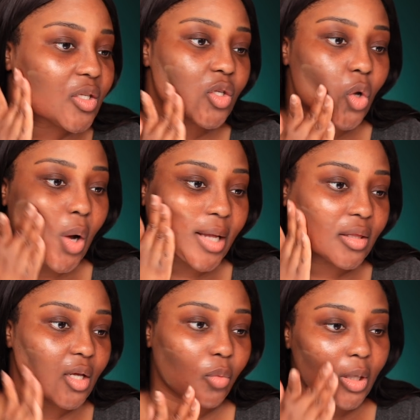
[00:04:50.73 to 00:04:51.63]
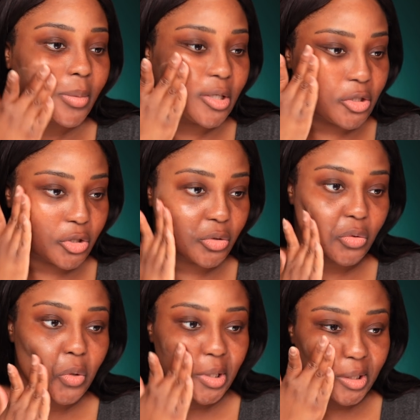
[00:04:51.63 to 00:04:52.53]
So I think what I'm gonna
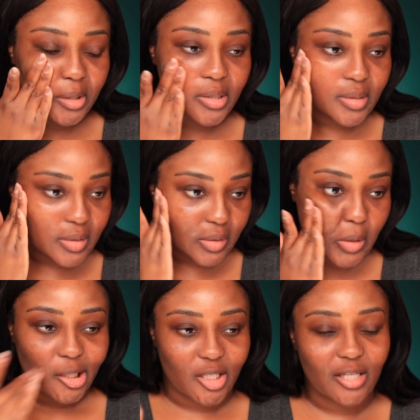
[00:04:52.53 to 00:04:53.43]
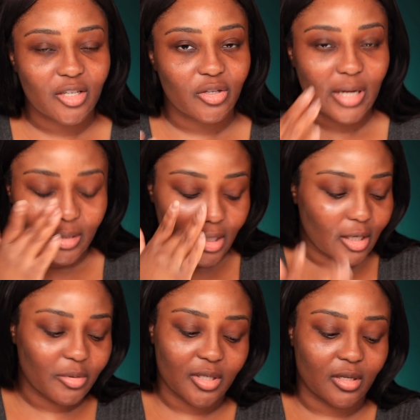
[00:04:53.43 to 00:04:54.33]
do is, I think
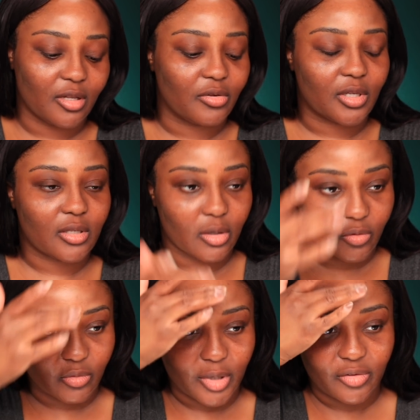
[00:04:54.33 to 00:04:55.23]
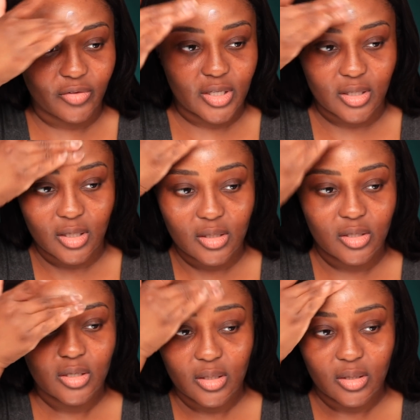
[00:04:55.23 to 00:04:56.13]
I'm just gonna use this all over my face. Let's
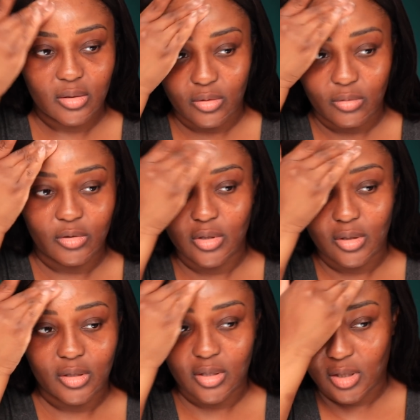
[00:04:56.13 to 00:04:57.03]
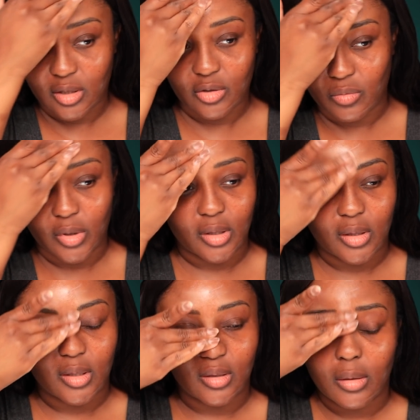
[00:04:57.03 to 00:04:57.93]
just stick to one
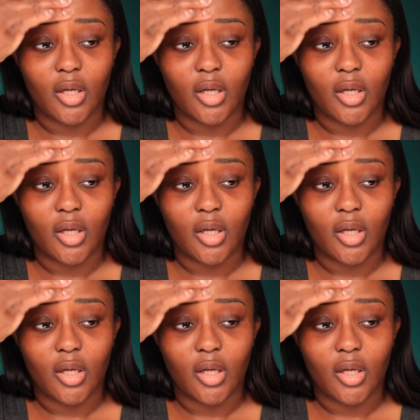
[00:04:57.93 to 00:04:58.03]
thing.